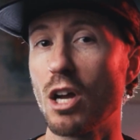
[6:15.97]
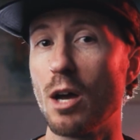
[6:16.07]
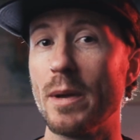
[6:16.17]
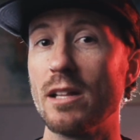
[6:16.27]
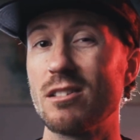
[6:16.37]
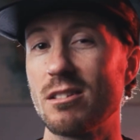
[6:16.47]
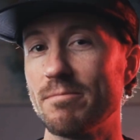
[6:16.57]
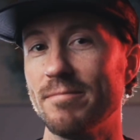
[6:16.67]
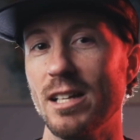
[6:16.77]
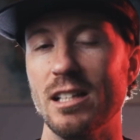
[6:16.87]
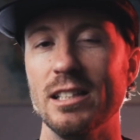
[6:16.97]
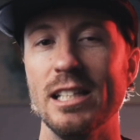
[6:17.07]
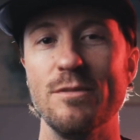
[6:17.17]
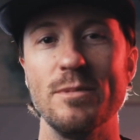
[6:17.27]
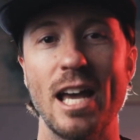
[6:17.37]
comments,
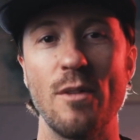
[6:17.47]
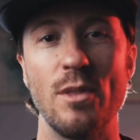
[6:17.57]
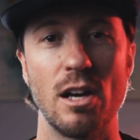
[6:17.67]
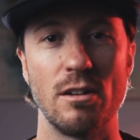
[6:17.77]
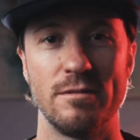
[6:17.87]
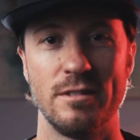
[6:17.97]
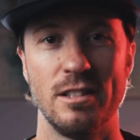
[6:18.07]
leave them down there.